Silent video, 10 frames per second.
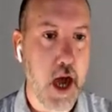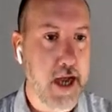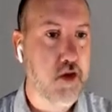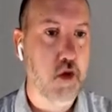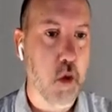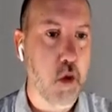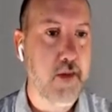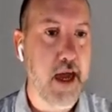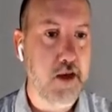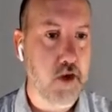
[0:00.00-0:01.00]
I can record
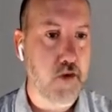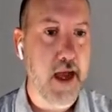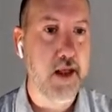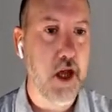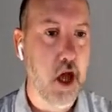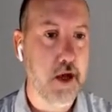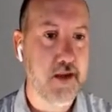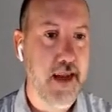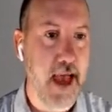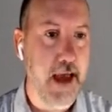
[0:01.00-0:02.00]
that directly onto
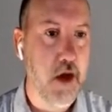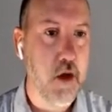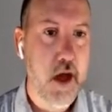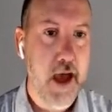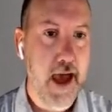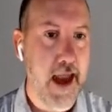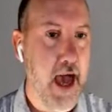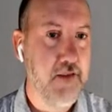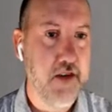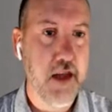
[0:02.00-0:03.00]
the Nano and
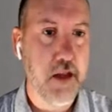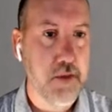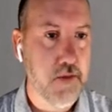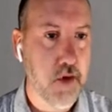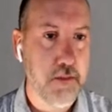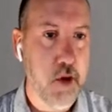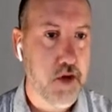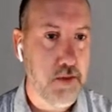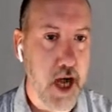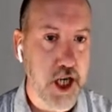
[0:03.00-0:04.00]
have it available for
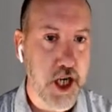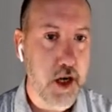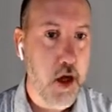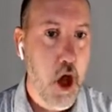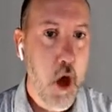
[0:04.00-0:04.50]
post-production.